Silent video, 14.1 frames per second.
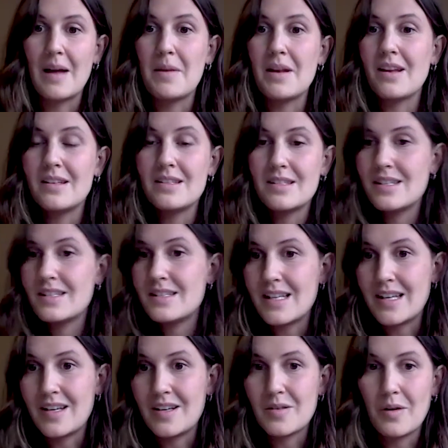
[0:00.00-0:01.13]
I'm
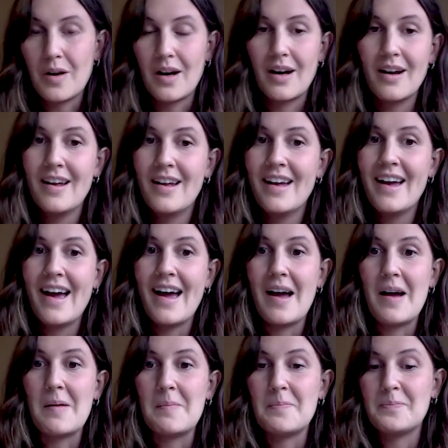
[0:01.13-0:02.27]
inconsistent or
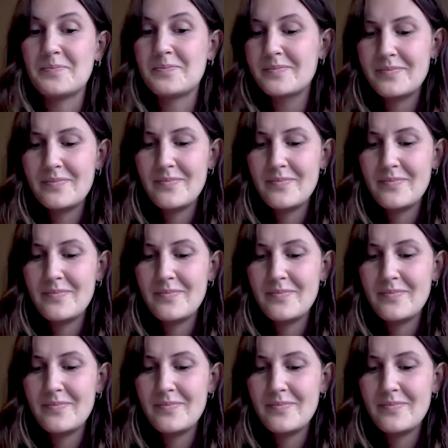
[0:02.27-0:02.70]
um